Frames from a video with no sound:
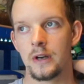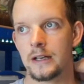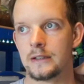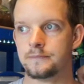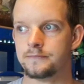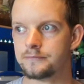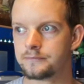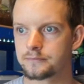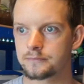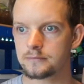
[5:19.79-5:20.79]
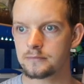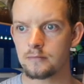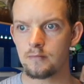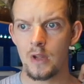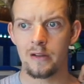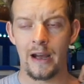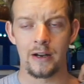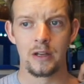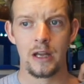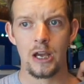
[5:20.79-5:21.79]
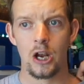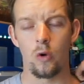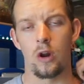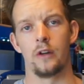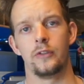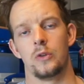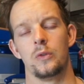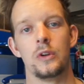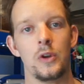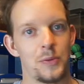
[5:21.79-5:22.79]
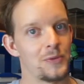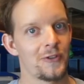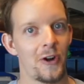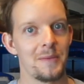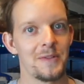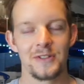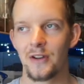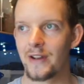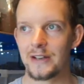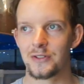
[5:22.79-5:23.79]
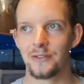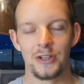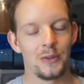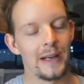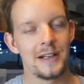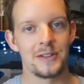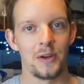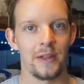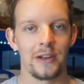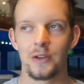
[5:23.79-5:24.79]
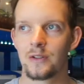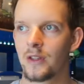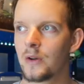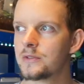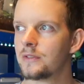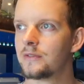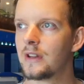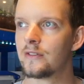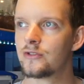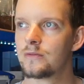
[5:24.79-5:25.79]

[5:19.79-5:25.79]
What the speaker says: I've had quite a few subscribers over the last few weeks, so thank you to those that